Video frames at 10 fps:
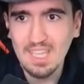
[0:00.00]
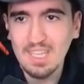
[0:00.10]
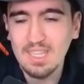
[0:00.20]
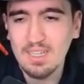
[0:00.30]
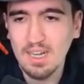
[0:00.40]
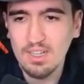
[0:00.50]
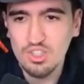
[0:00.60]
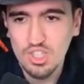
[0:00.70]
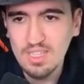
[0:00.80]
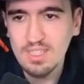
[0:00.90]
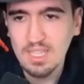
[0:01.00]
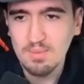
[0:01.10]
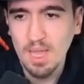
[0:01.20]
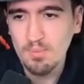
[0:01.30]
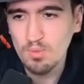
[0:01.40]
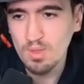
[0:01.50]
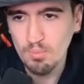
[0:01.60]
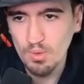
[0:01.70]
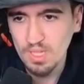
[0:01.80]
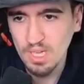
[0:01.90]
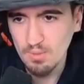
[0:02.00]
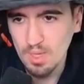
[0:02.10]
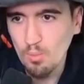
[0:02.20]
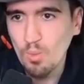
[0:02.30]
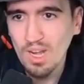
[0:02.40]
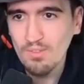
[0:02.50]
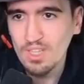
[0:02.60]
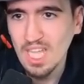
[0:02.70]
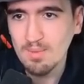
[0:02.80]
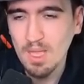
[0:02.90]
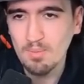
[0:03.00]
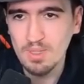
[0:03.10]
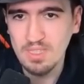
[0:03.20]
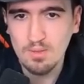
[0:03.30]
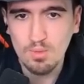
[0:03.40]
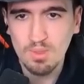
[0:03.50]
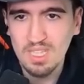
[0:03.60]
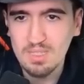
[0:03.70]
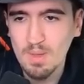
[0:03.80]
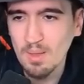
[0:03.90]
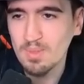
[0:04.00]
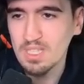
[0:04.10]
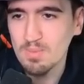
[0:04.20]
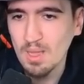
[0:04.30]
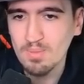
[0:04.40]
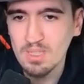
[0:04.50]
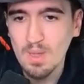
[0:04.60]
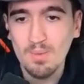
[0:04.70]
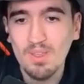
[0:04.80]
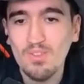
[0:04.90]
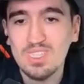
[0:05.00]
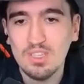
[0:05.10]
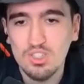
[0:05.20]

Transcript: in the adjacent map to the portal area whatever that map is it could be this map this map this map if it's